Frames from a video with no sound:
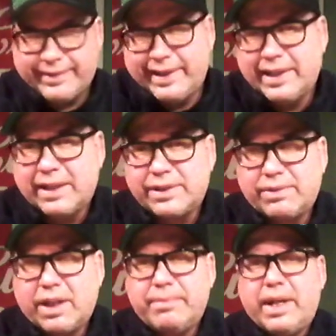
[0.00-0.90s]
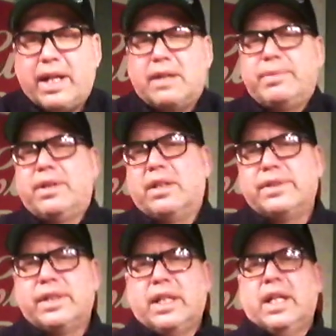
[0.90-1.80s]
it doesn't really matter,
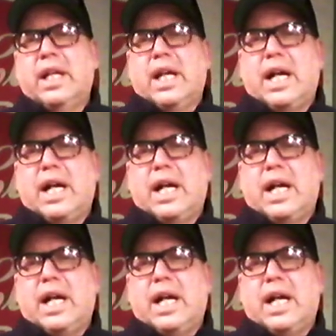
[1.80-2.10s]
because